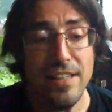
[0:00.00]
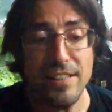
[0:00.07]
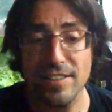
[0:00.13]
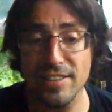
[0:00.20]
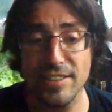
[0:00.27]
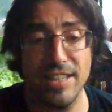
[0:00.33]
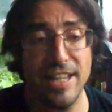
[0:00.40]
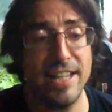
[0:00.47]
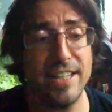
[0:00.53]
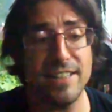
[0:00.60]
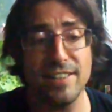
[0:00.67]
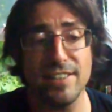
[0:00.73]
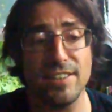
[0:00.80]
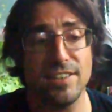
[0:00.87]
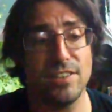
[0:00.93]

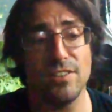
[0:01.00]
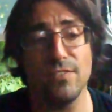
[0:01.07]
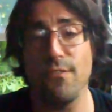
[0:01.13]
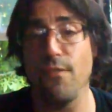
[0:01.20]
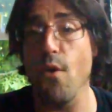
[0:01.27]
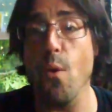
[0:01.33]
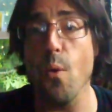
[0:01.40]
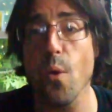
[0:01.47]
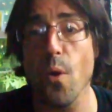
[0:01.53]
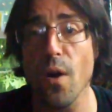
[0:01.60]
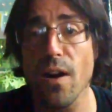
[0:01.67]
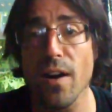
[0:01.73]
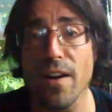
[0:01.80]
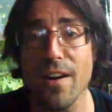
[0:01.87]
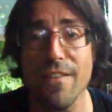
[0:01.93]
6
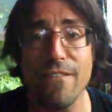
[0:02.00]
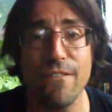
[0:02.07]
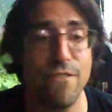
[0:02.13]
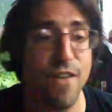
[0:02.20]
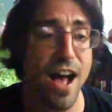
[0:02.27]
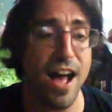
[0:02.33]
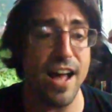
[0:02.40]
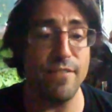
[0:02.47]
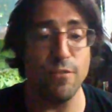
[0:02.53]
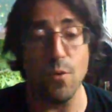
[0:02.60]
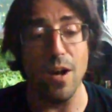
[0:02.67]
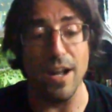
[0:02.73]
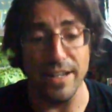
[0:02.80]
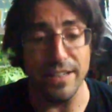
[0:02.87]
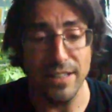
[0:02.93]
4 5
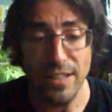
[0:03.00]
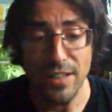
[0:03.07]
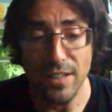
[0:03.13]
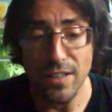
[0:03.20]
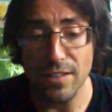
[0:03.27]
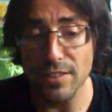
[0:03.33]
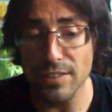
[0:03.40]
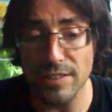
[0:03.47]
1,